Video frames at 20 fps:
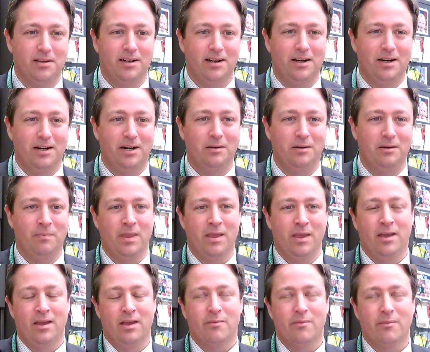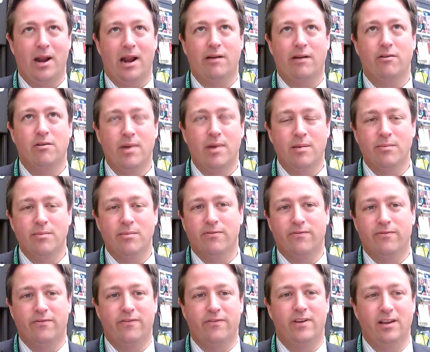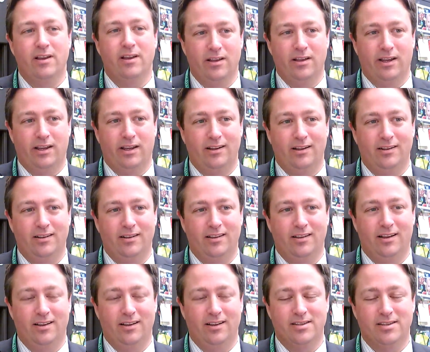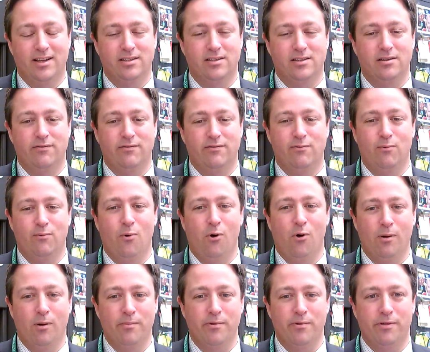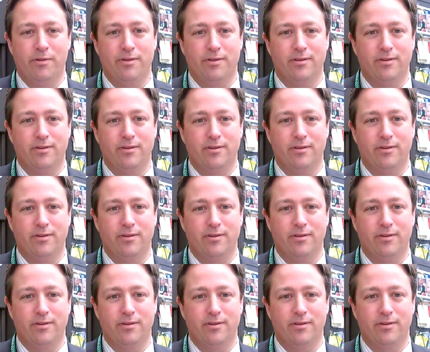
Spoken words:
But I remember feeling a sense of warmth,